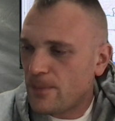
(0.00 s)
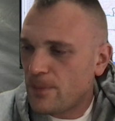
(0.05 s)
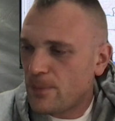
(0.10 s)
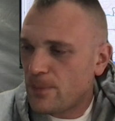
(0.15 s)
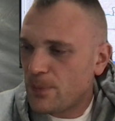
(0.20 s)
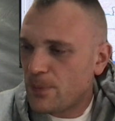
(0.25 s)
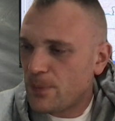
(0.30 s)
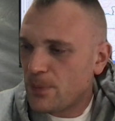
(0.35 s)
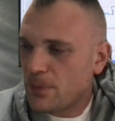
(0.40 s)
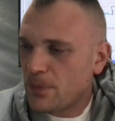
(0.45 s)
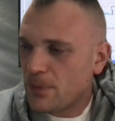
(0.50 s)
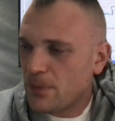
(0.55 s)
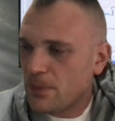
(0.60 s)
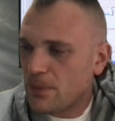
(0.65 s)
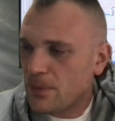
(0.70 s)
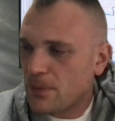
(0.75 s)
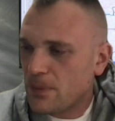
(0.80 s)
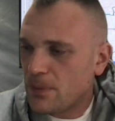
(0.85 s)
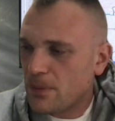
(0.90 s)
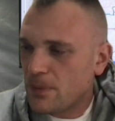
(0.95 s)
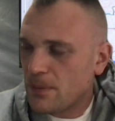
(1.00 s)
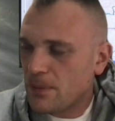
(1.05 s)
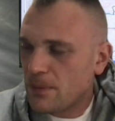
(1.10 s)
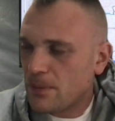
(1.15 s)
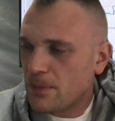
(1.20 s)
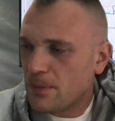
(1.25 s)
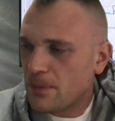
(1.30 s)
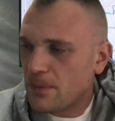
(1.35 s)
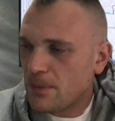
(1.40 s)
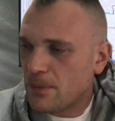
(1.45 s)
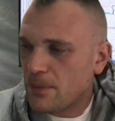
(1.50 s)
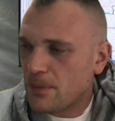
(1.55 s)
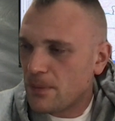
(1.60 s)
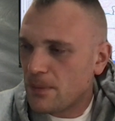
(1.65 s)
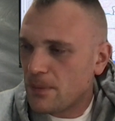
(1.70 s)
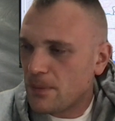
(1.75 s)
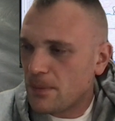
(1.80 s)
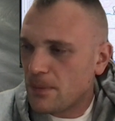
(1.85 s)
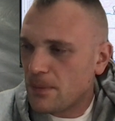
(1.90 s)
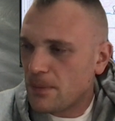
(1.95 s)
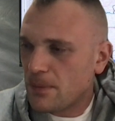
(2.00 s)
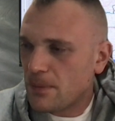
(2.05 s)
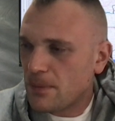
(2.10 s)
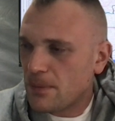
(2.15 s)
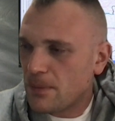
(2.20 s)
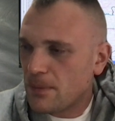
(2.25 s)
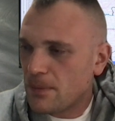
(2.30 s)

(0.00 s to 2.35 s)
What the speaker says: Nothing is said.